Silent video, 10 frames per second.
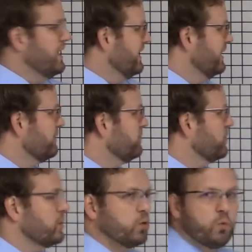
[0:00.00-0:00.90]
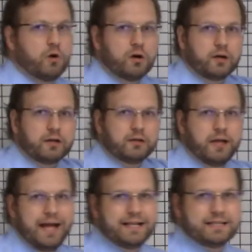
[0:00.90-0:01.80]
Therefore, your work
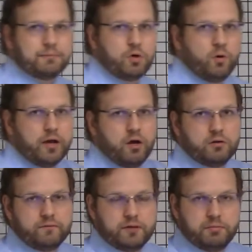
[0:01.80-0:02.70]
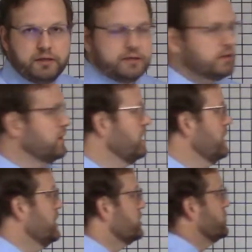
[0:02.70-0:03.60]
ends up going all over the place.
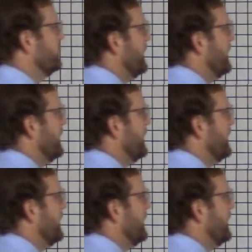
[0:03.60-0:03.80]
So what I